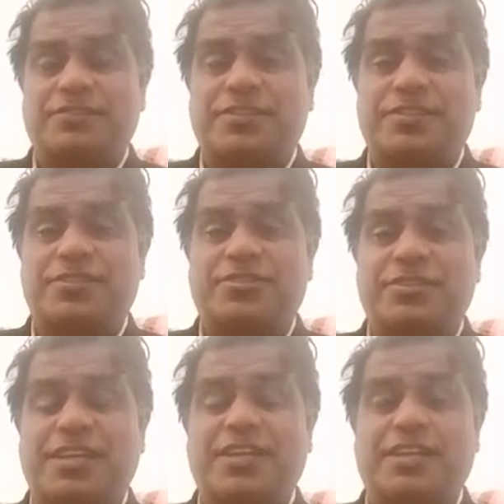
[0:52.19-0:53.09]
This is
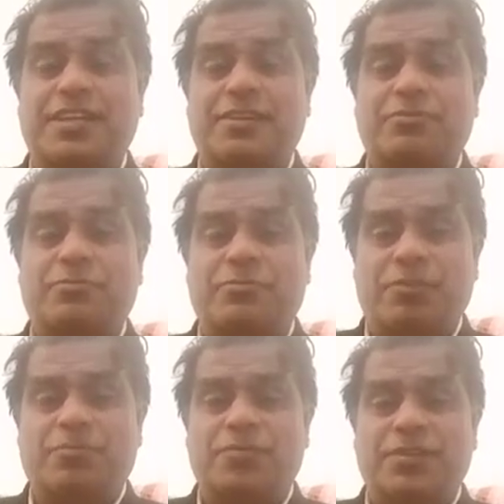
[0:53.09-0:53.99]
clearly
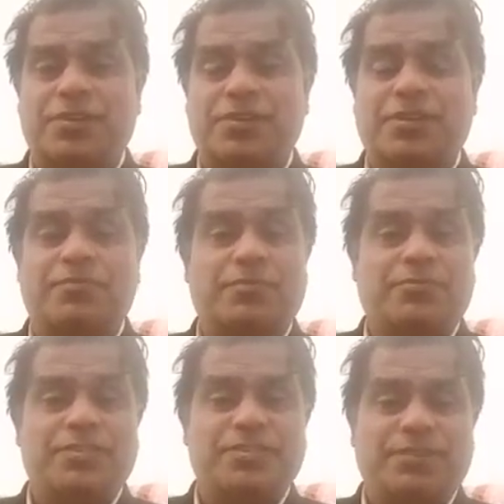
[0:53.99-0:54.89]
robbery of the
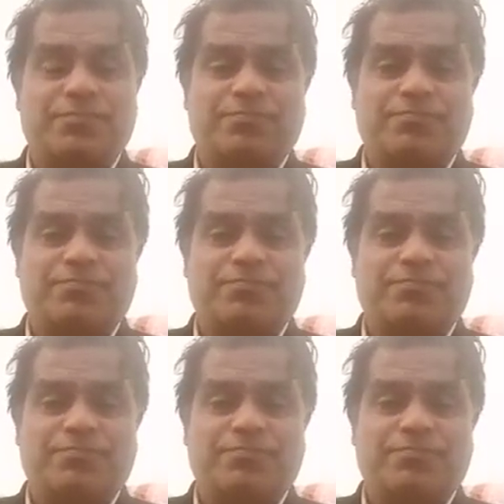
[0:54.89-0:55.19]
visa.